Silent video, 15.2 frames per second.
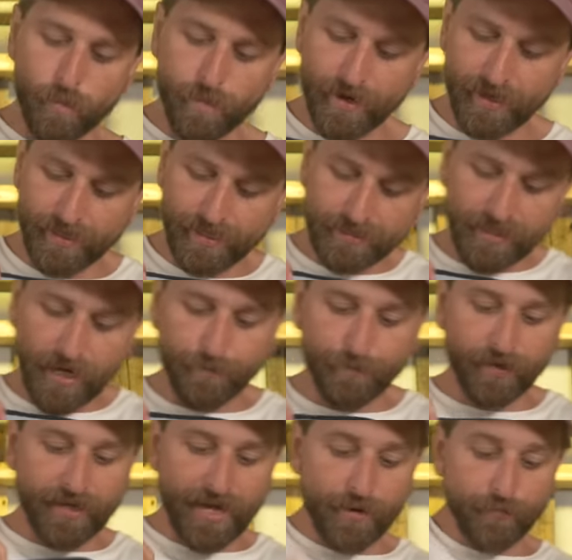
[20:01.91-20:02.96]
opening this up
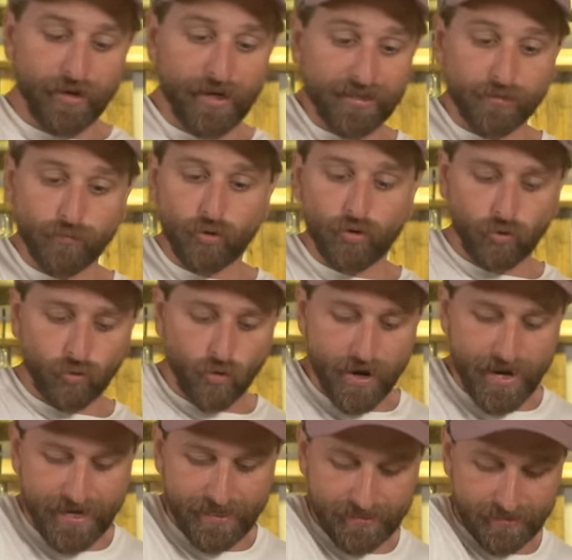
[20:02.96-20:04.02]
again. We got some
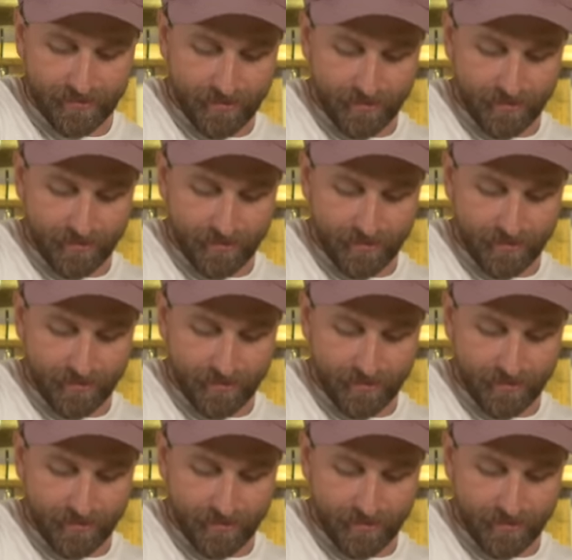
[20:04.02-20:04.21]
great